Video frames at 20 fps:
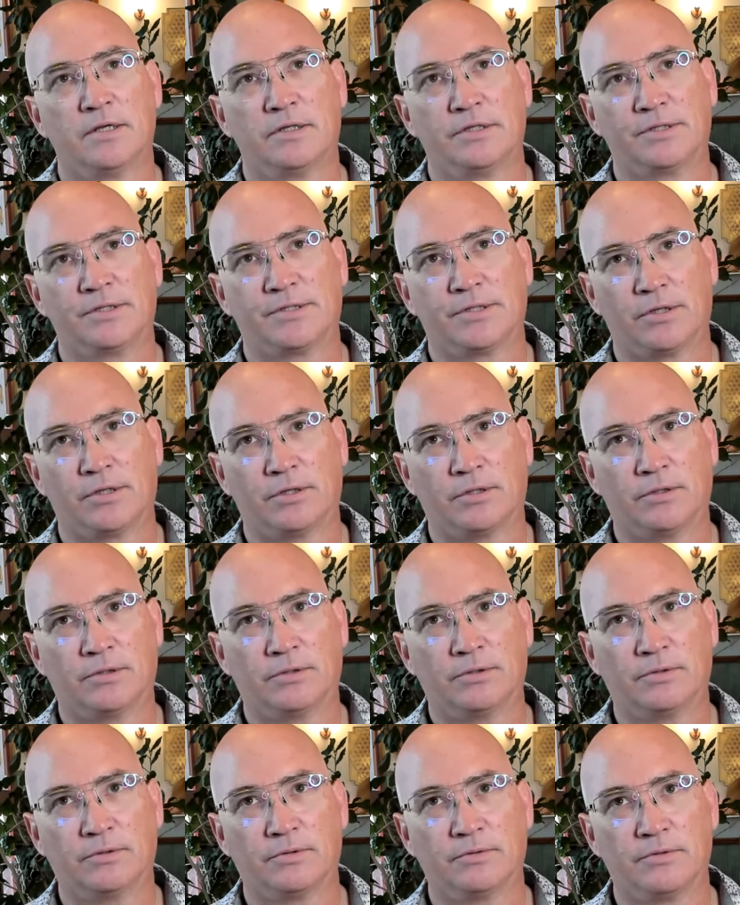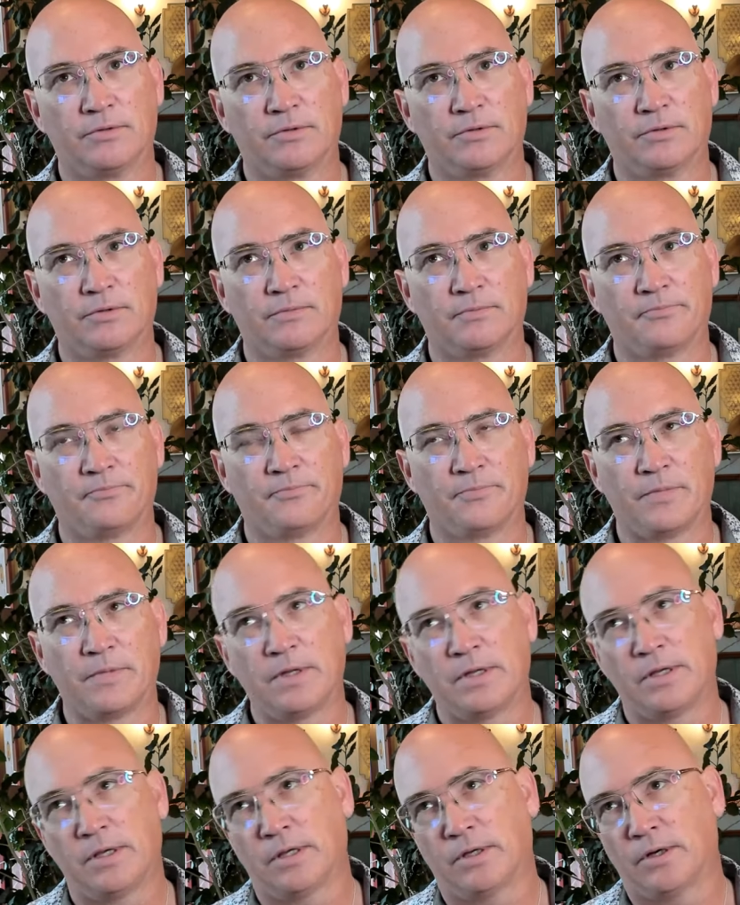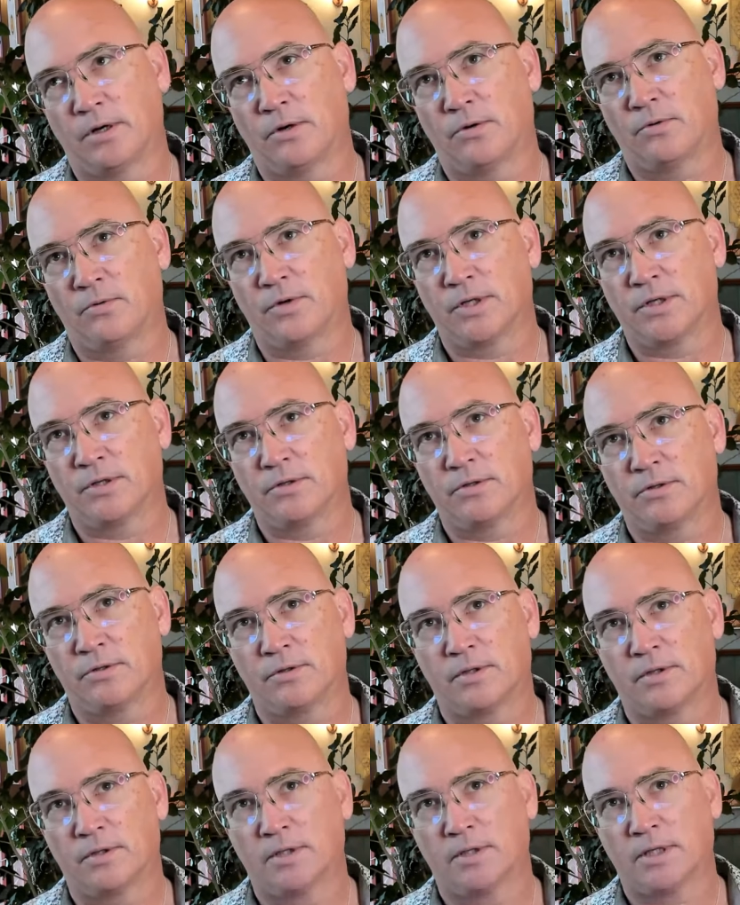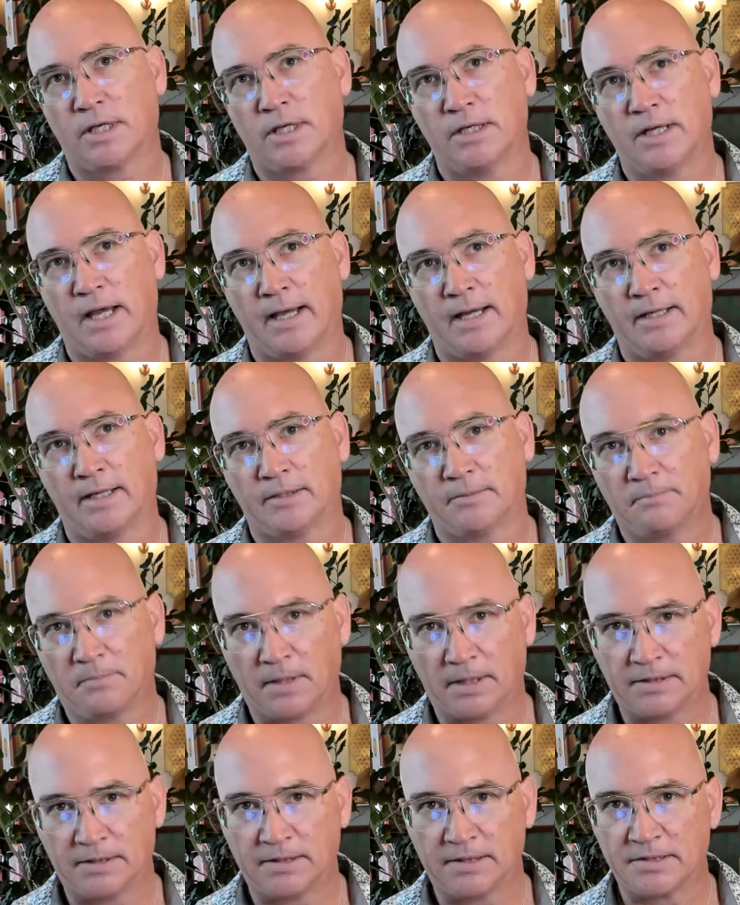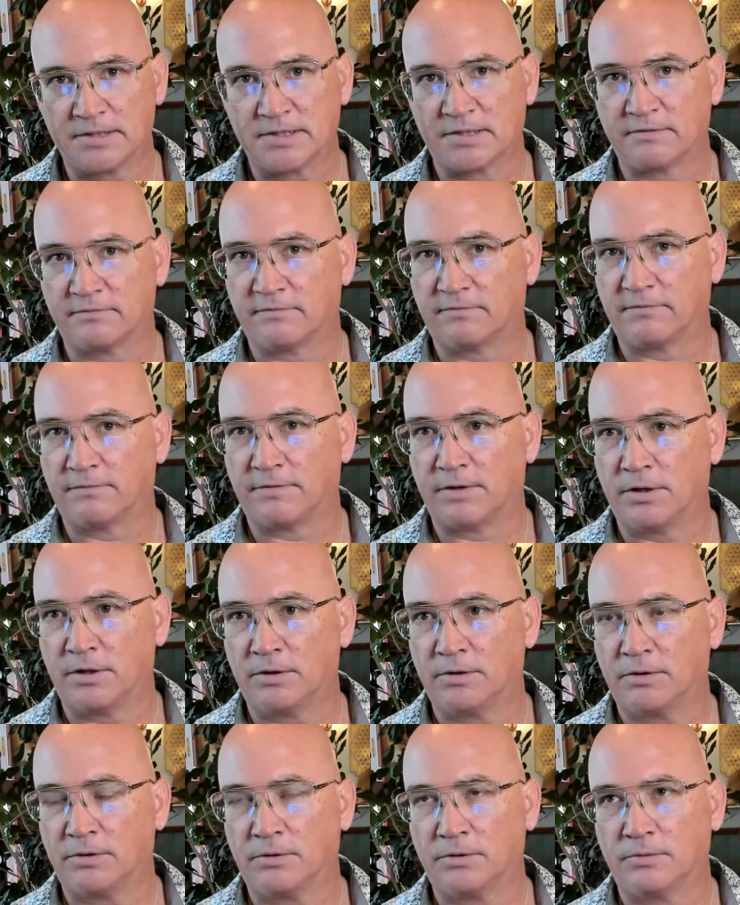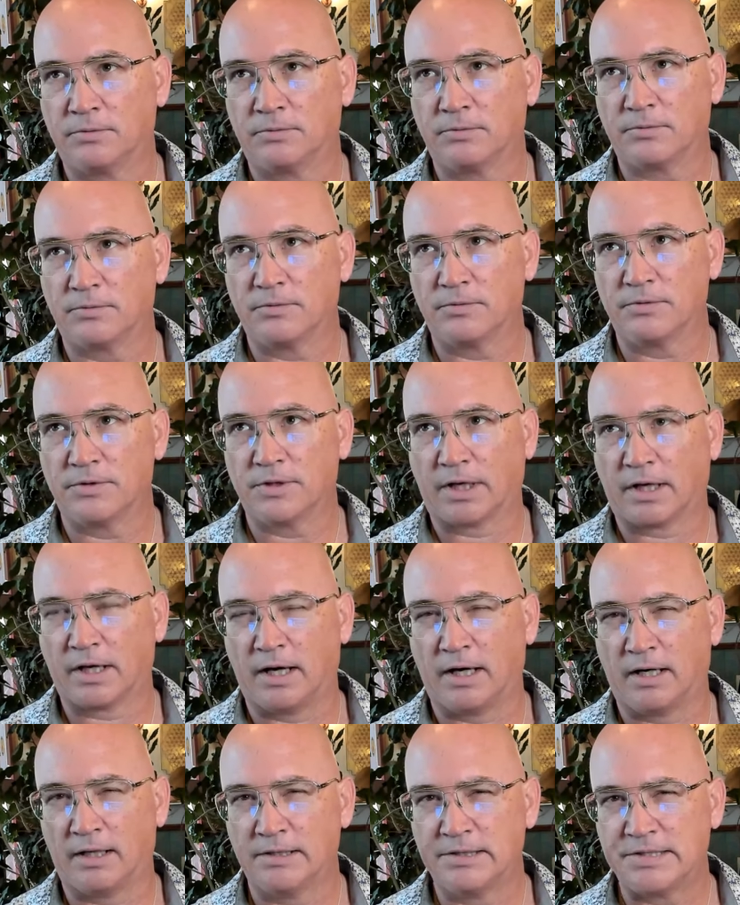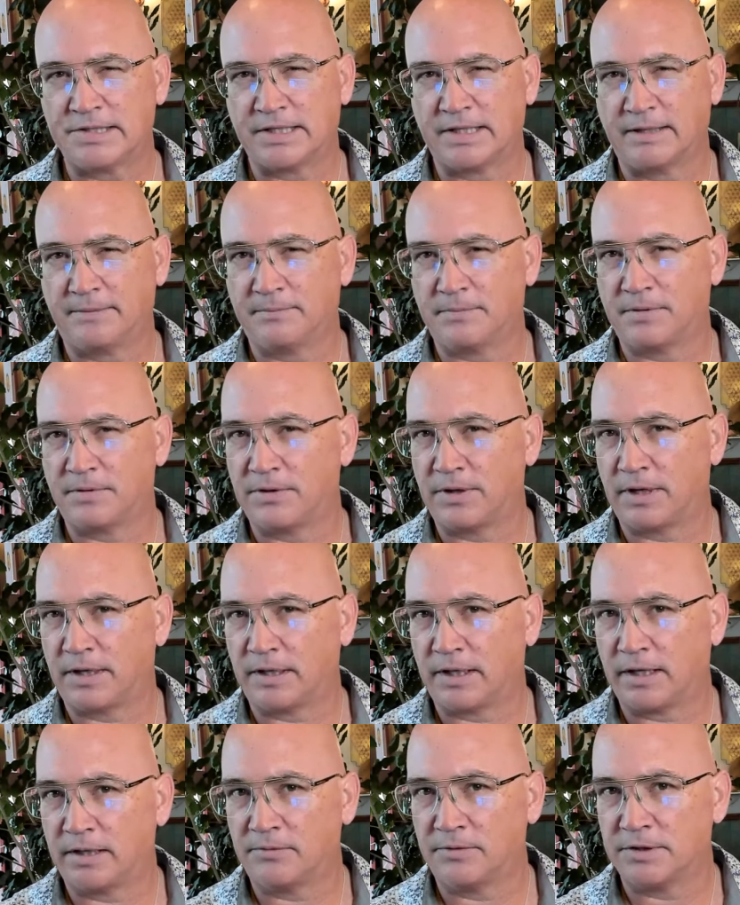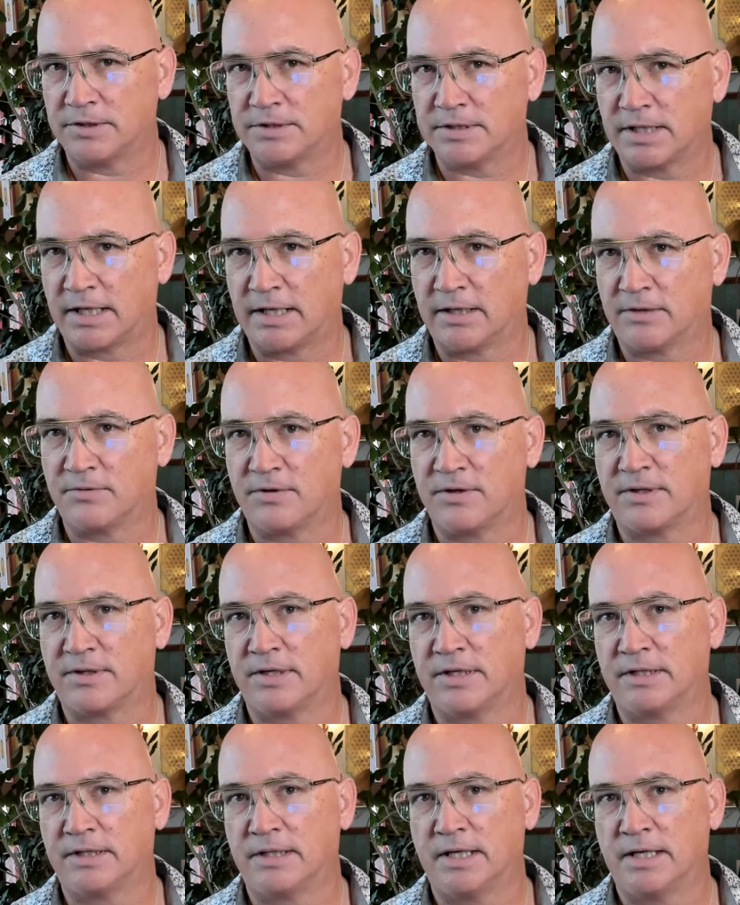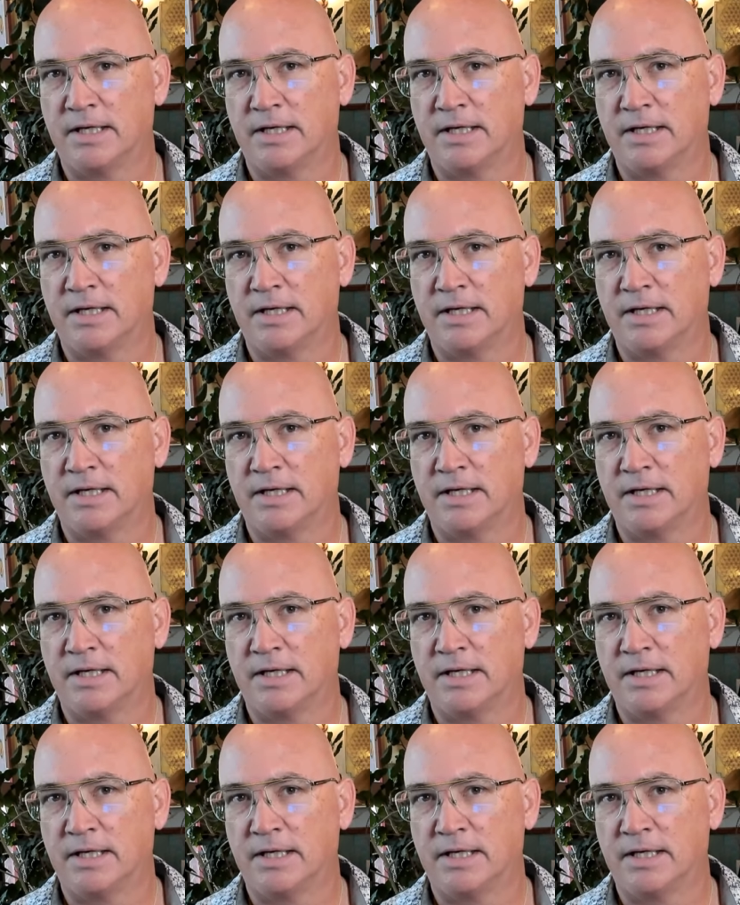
So you know, when you're looking at abundance and flow, the concept that I would take with it